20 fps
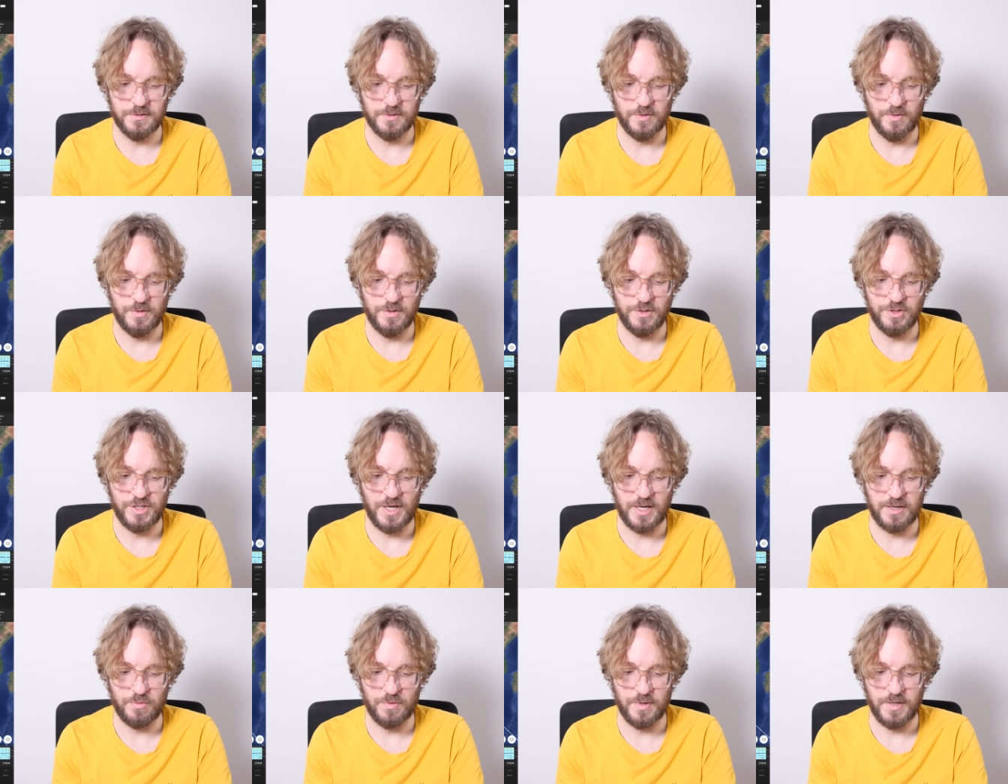So in
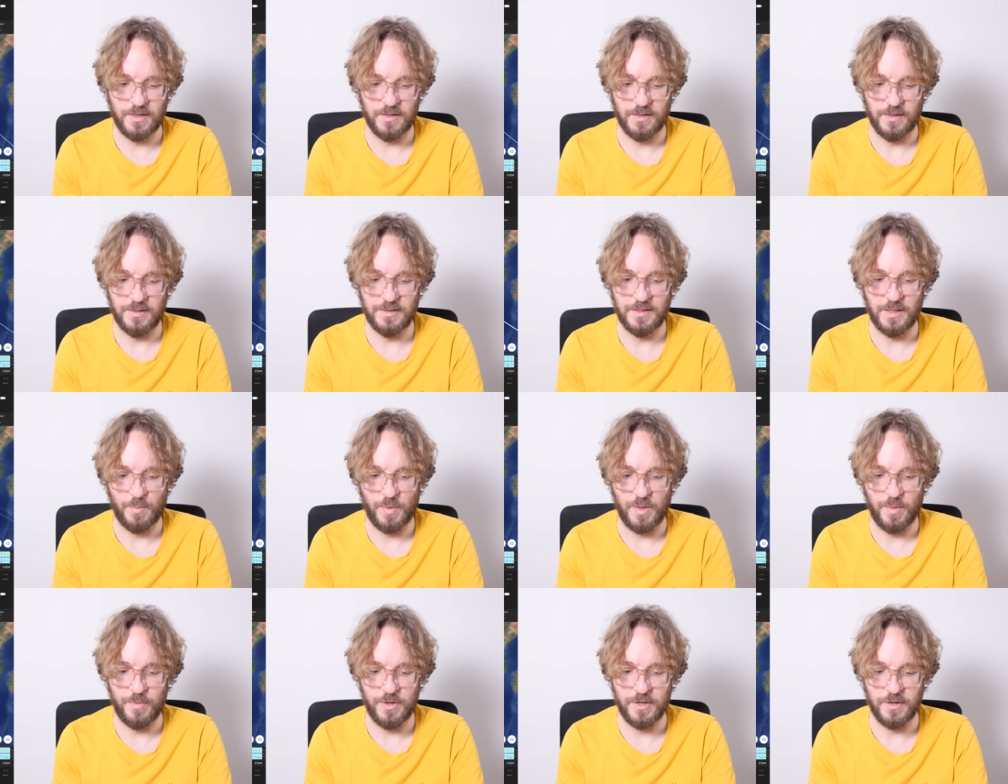January in
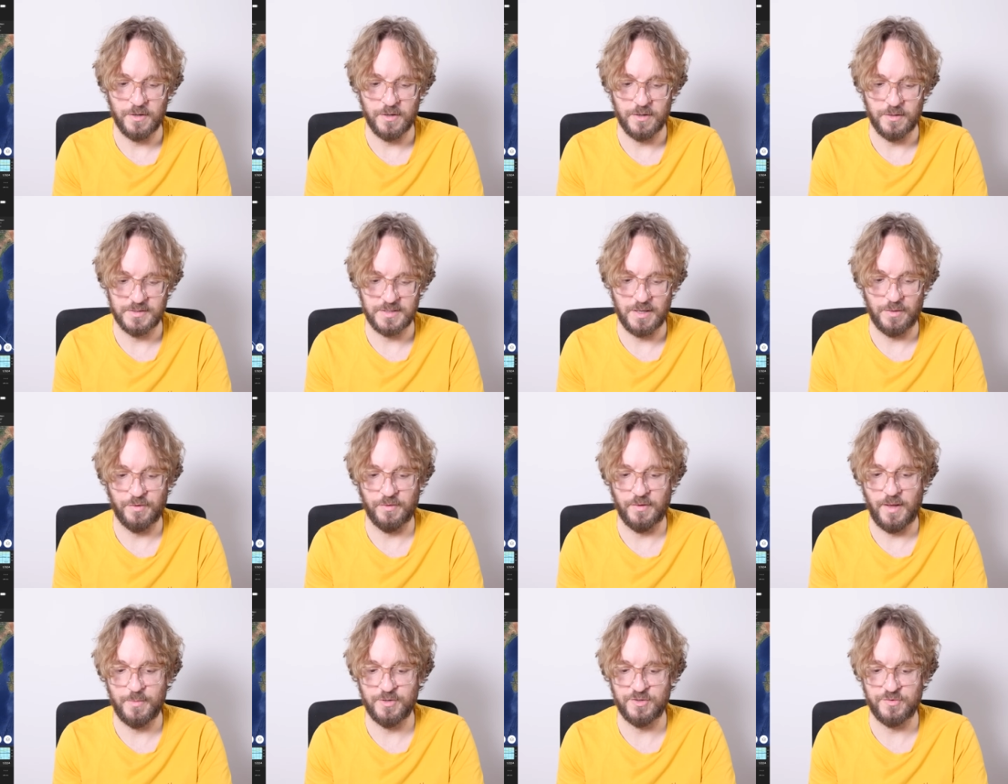Namibia,
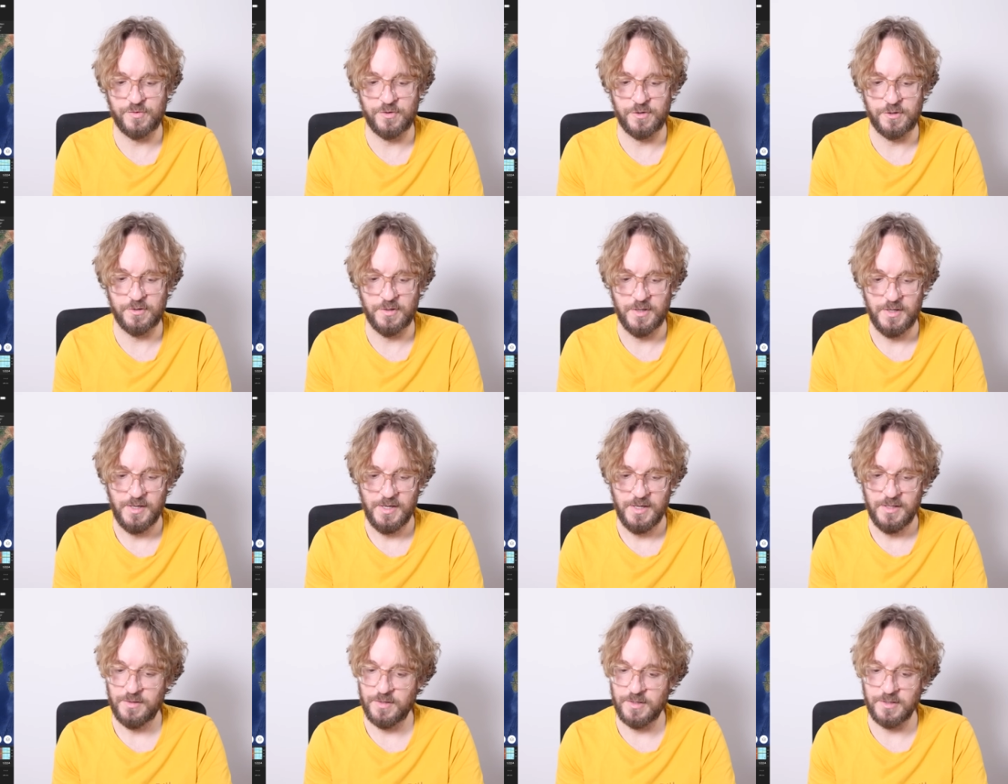southern hemisphere,
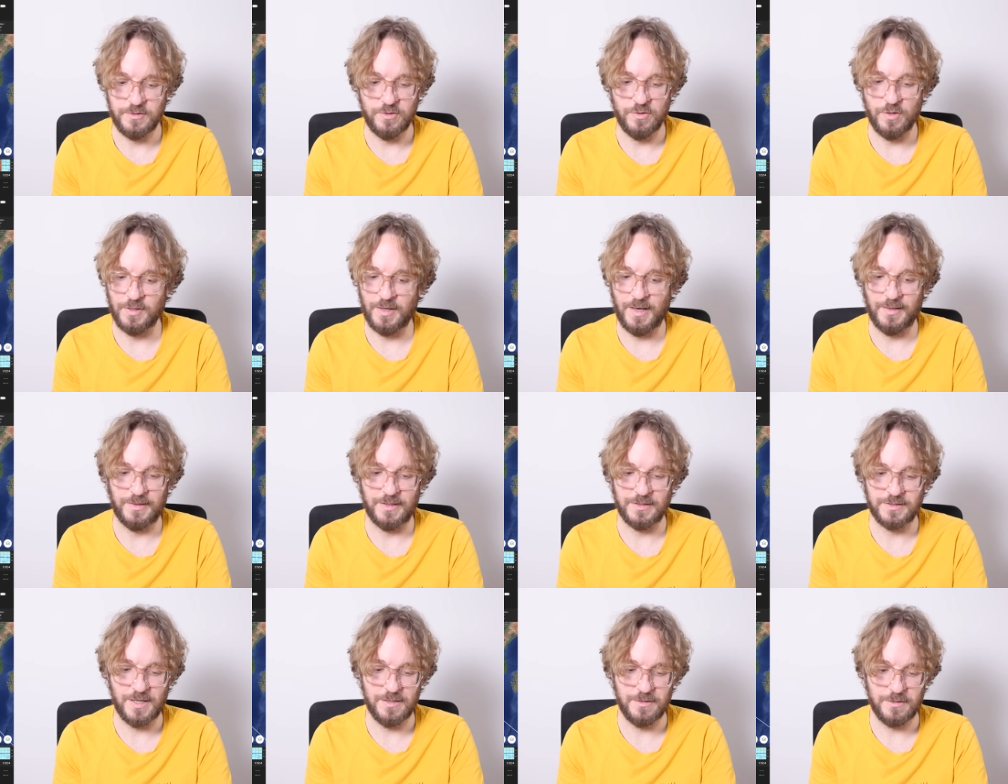there is no
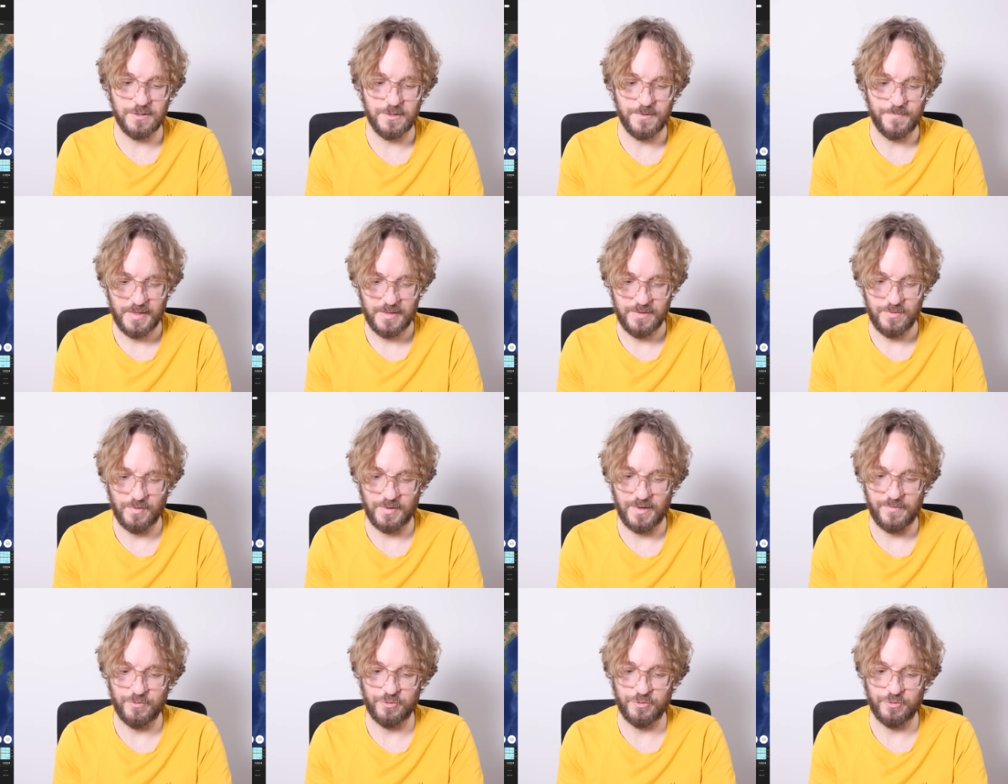Galactic Center. You can